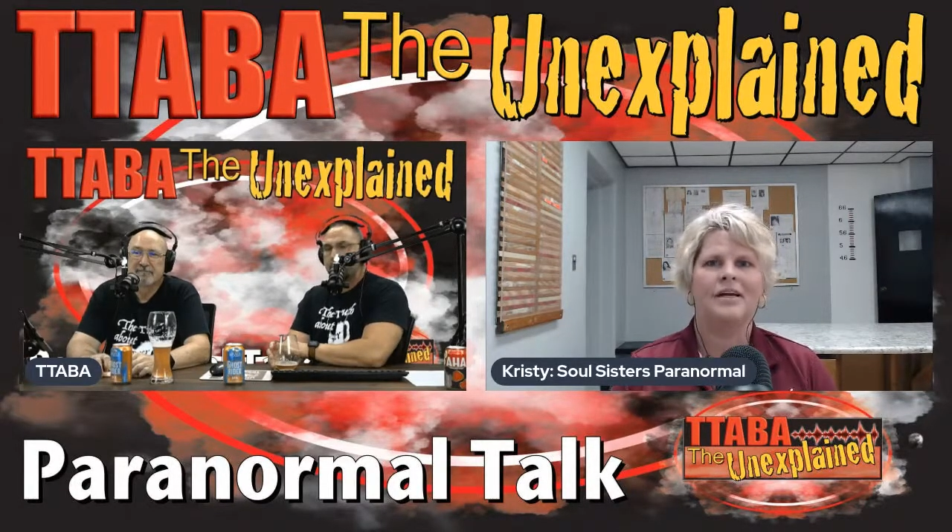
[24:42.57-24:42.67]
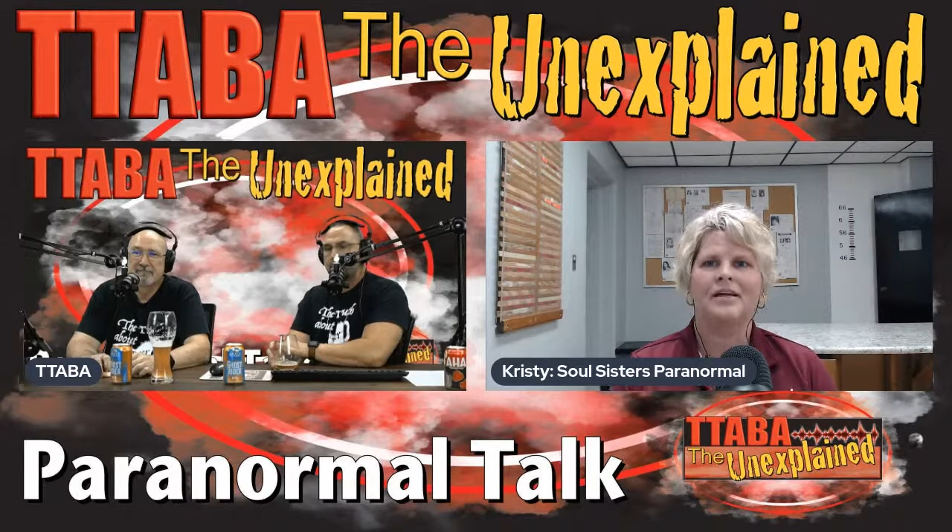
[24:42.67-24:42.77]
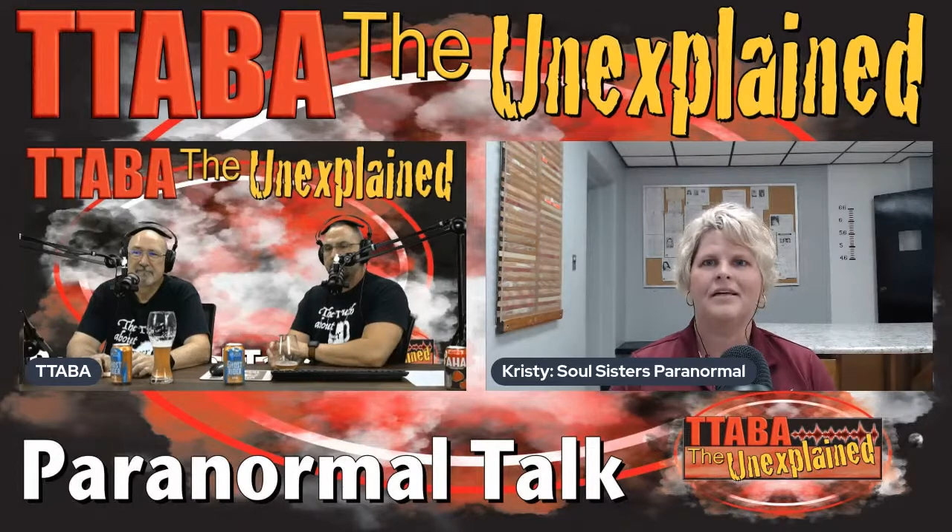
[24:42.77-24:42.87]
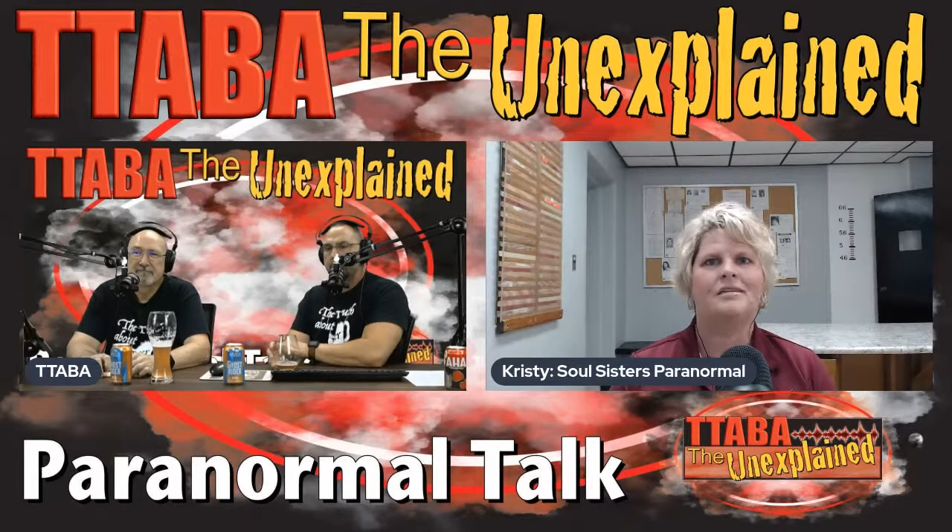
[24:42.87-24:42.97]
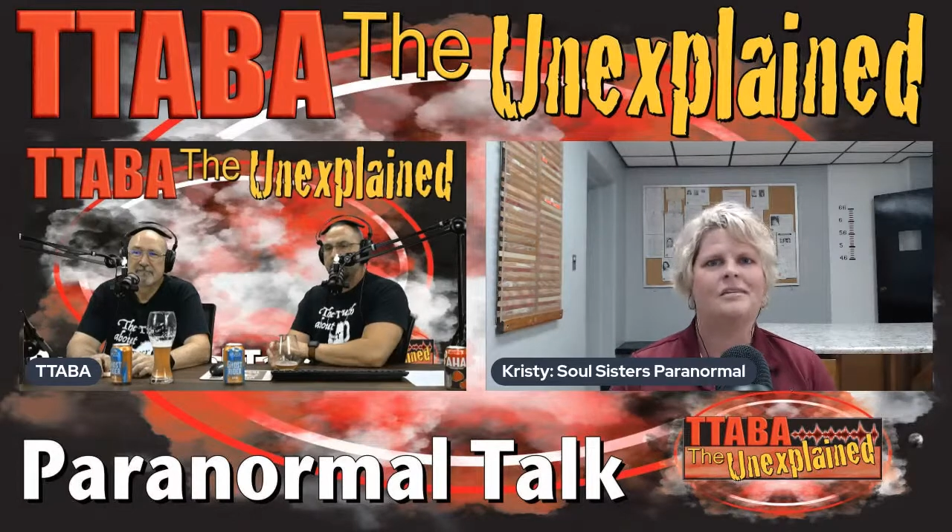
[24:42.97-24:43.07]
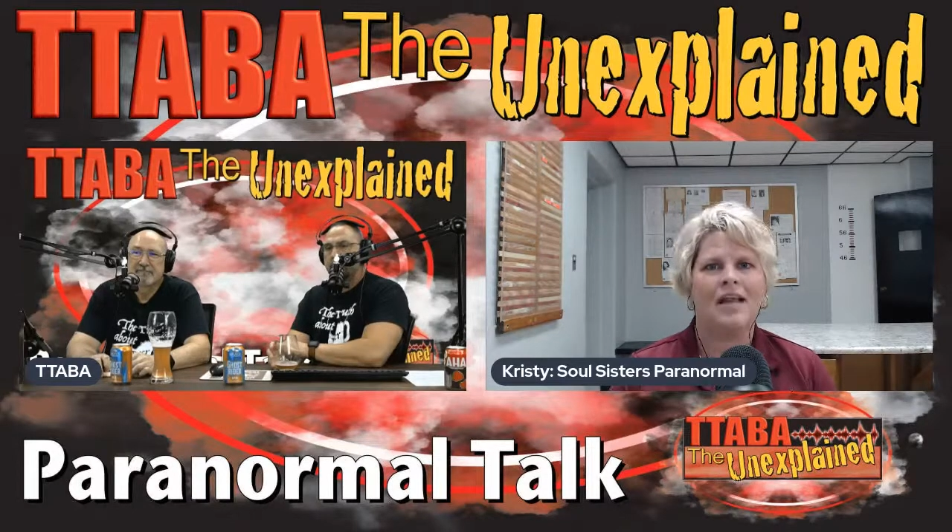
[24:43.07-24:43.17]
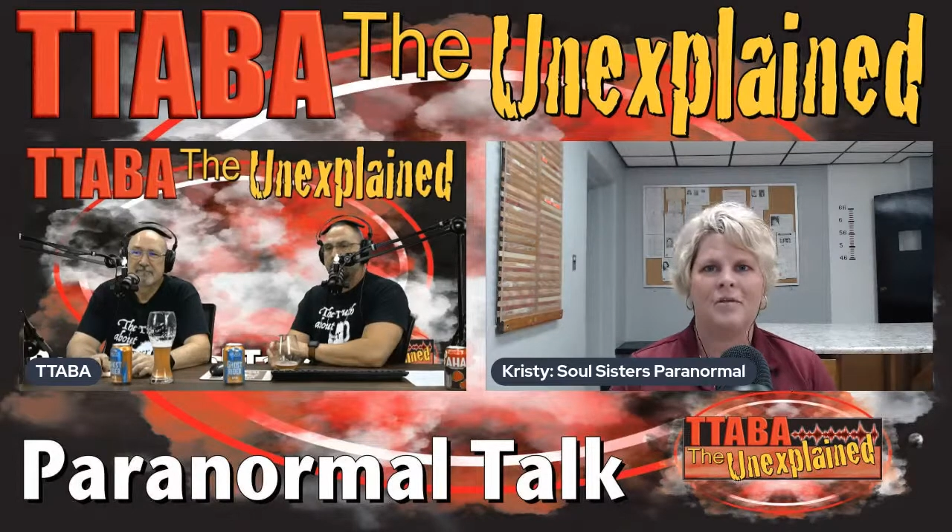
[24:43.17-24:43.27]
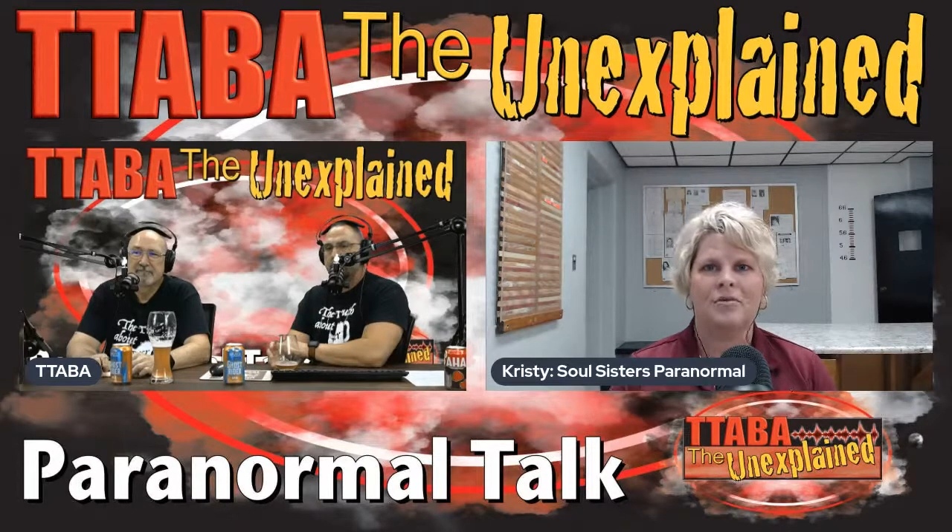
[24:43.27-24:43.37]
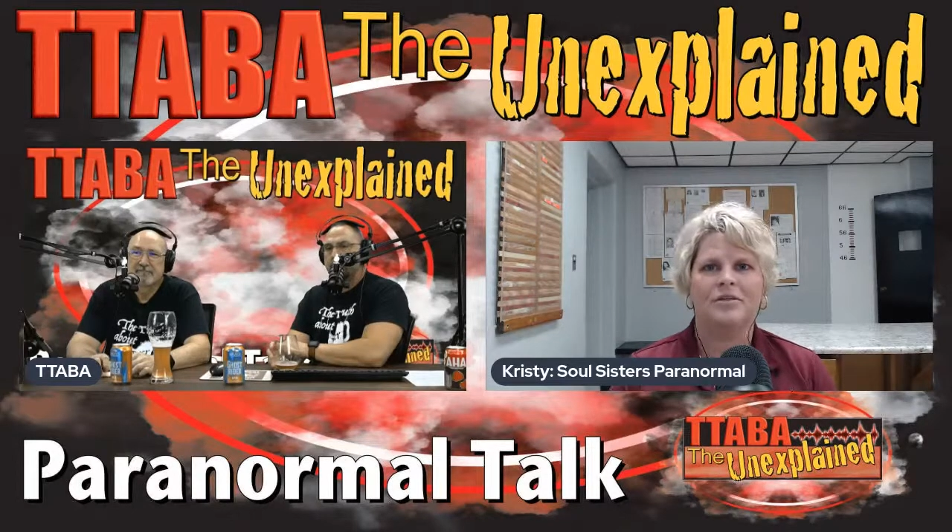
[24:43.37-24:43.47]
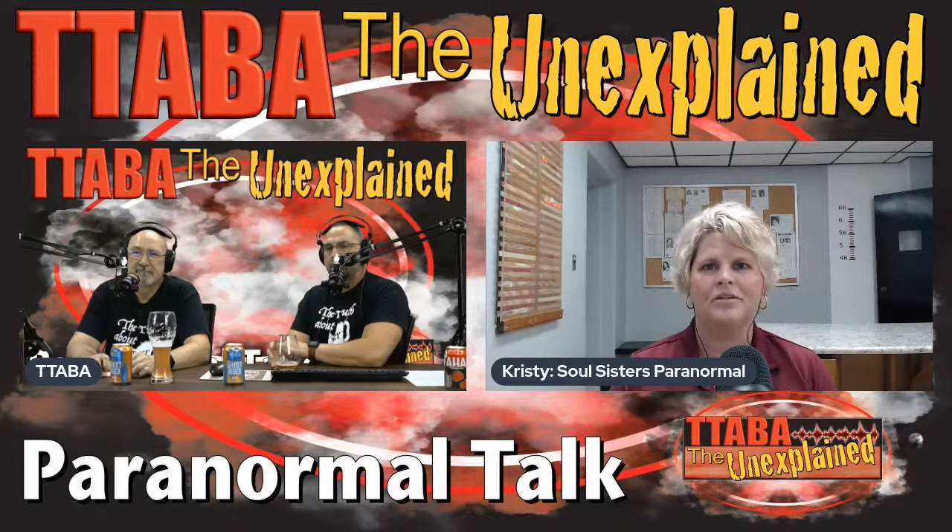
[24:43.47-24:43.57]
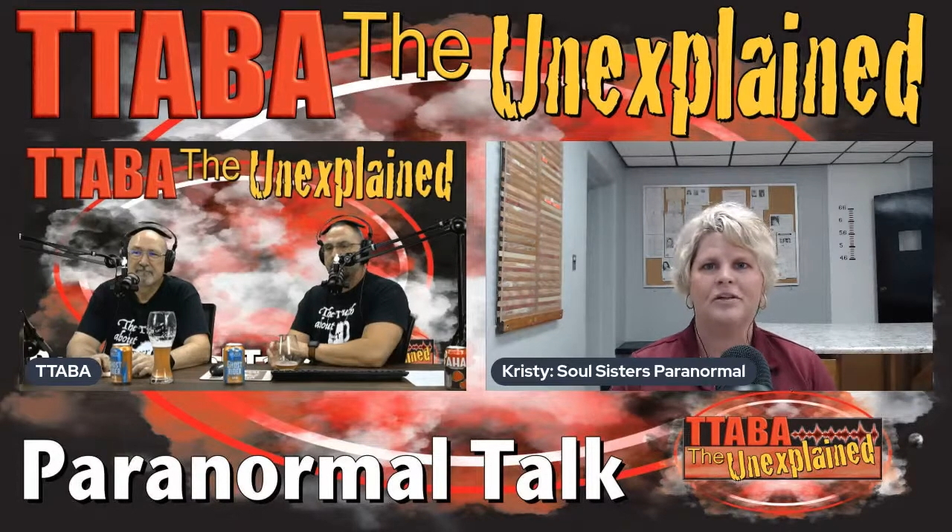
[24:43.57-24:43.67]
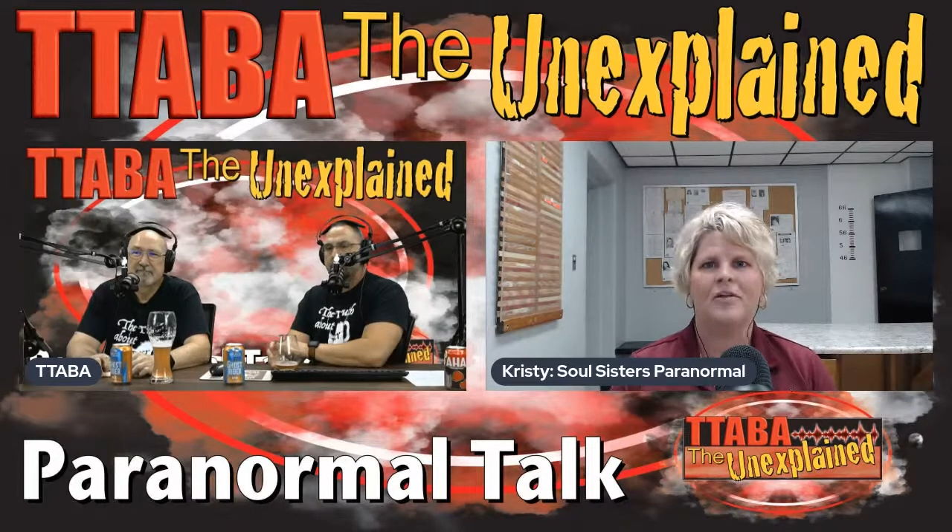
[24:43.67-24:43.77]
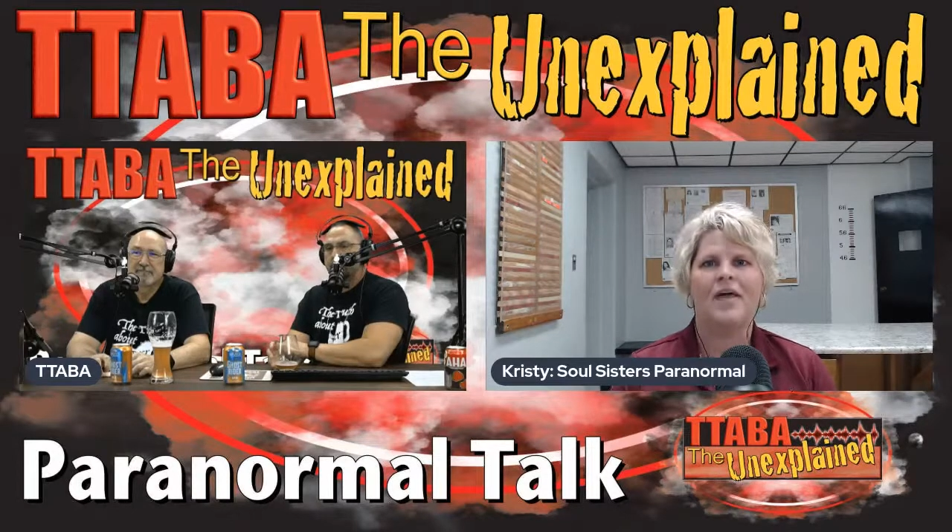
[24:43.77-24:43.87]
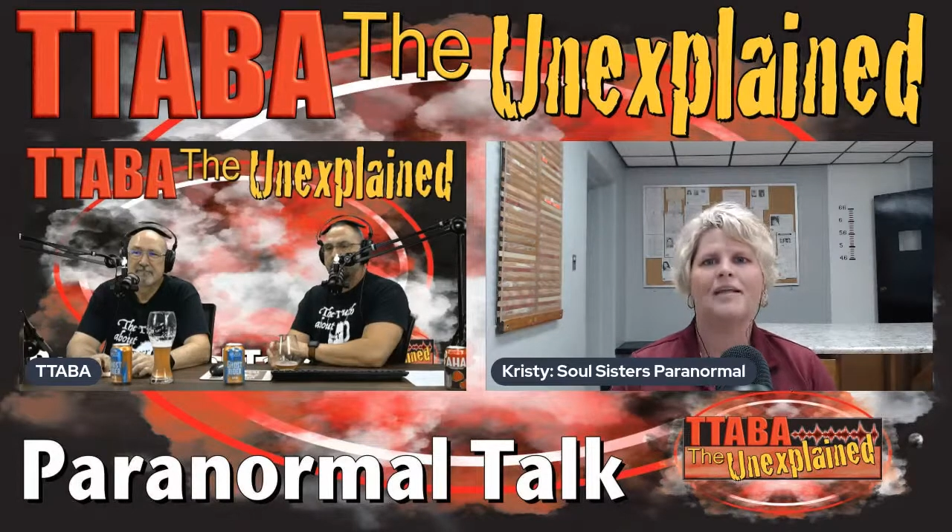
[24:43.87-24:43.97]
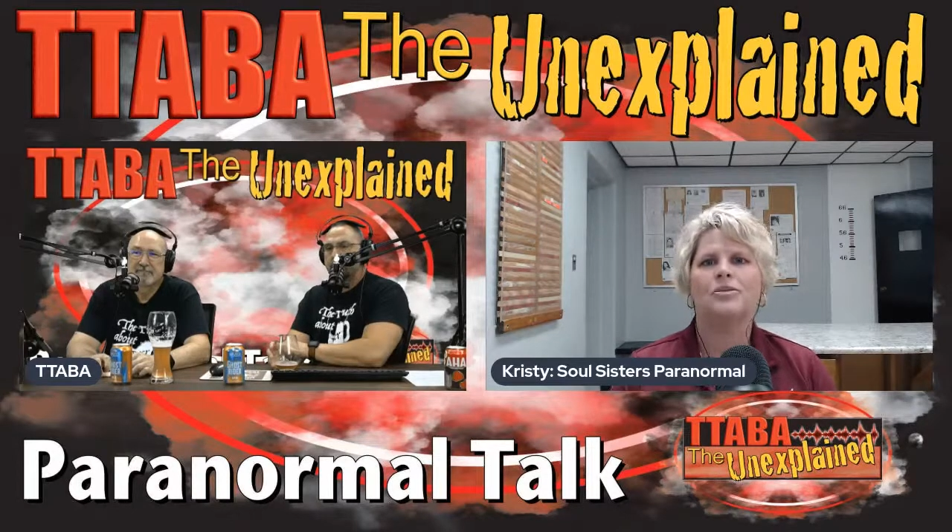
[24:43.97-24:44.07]
kids in the neighborhood,
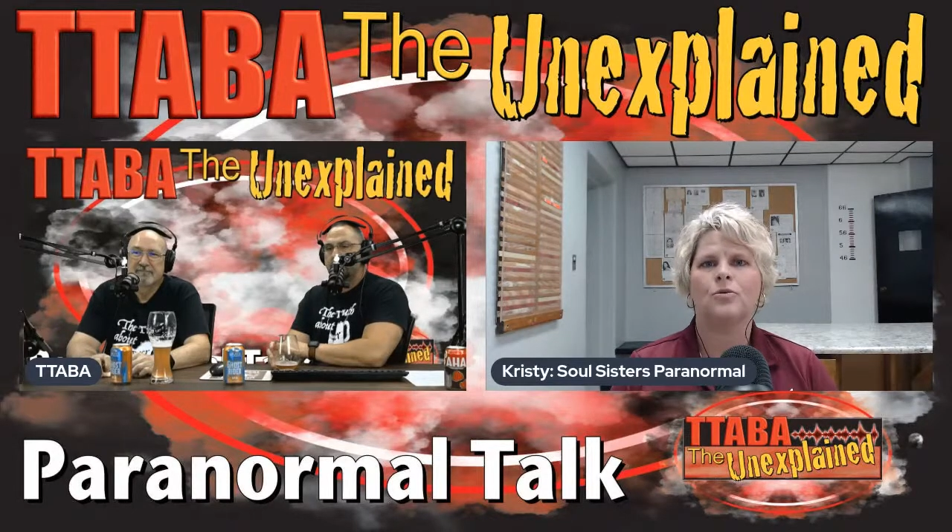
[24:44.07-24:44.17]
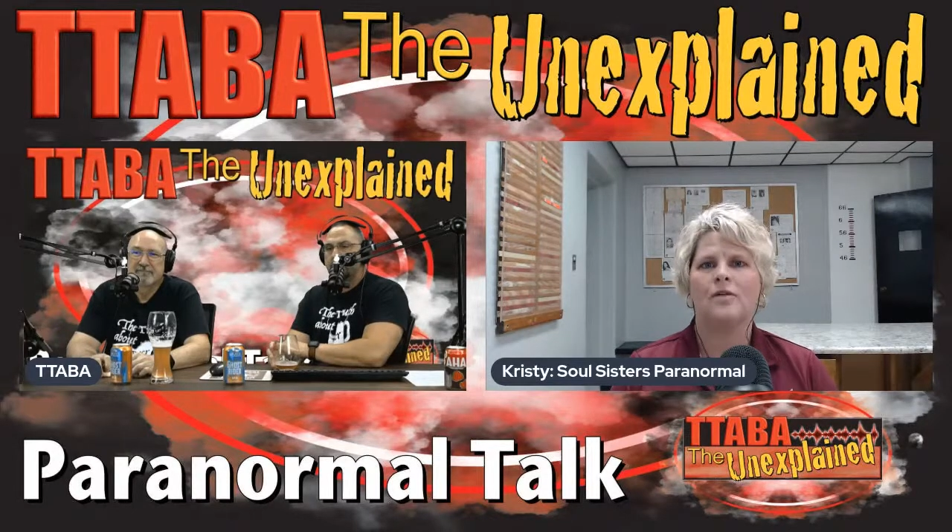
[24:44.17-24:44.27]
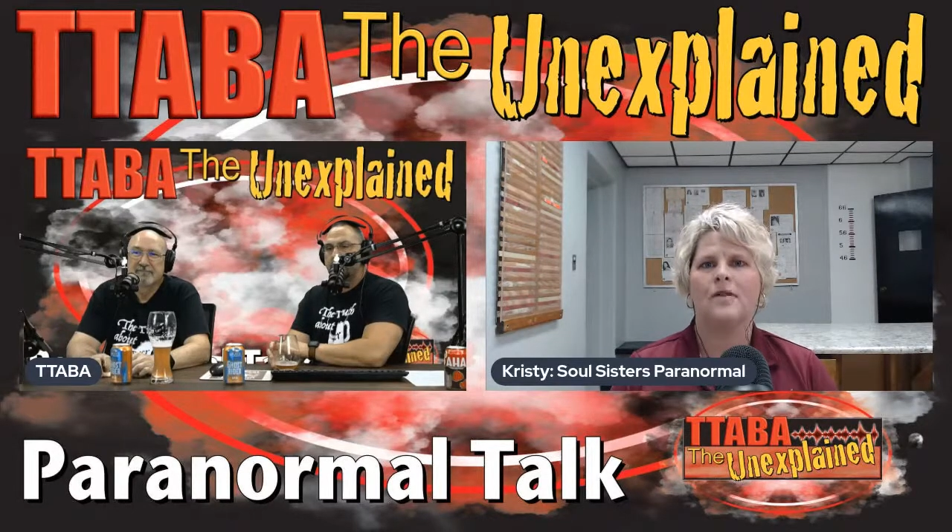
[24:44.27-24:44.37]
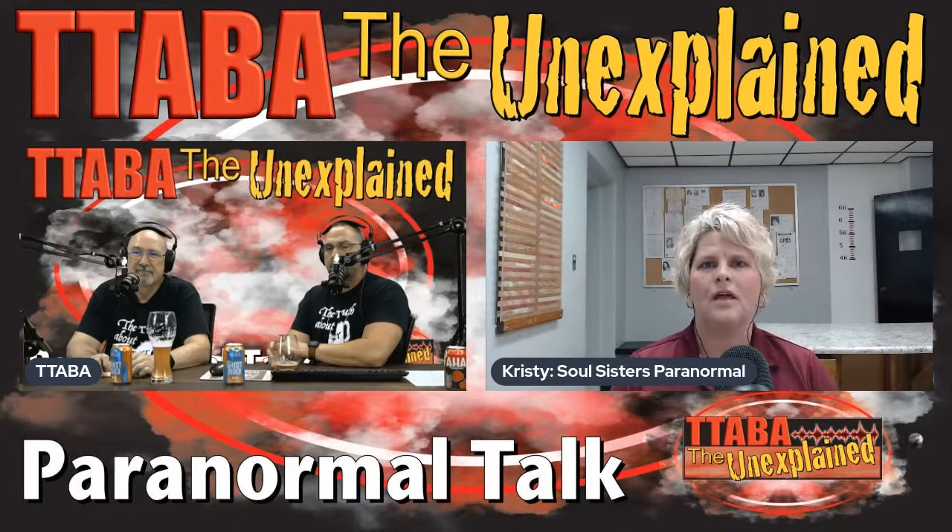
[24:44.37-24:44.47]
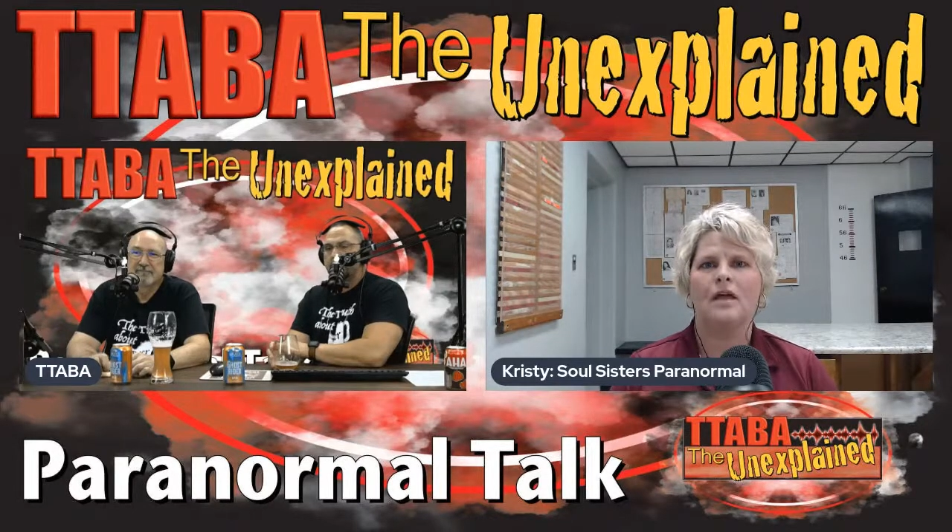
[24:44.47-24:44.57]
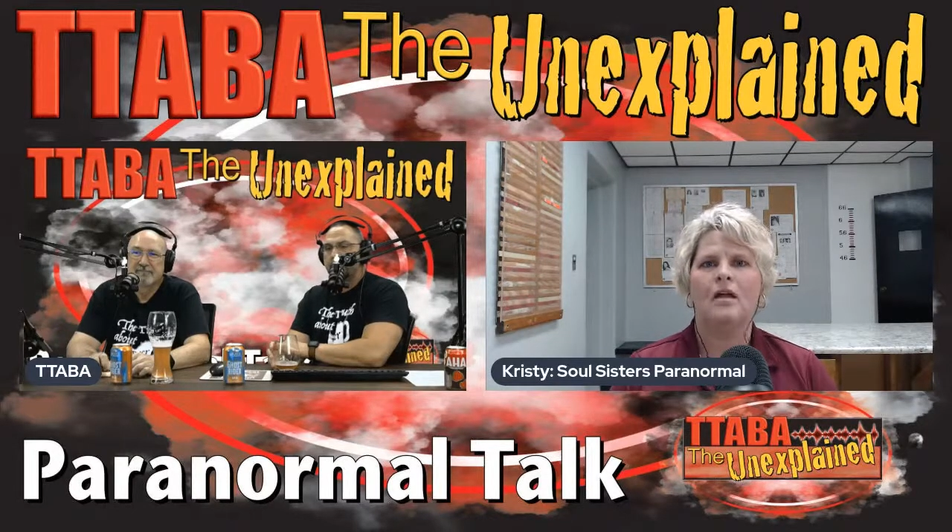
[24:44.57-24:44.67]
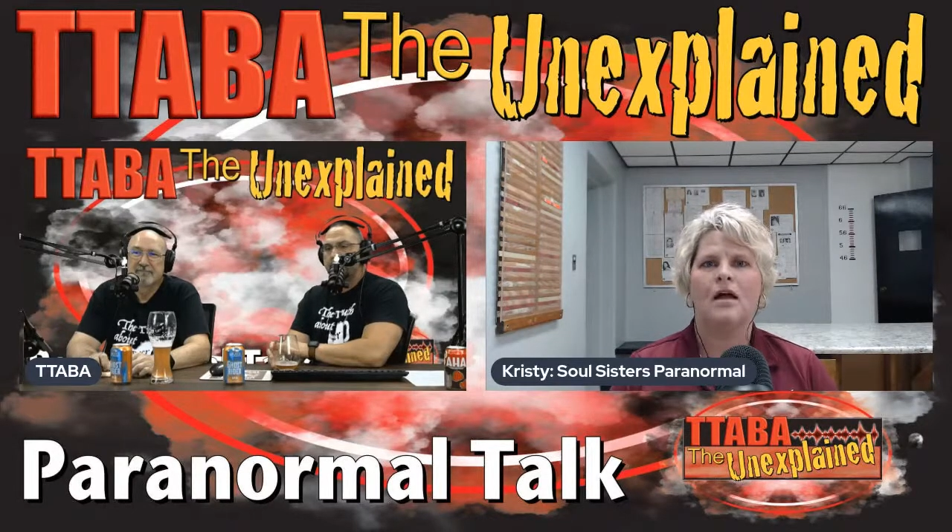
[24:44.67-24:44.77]
that sort of thing,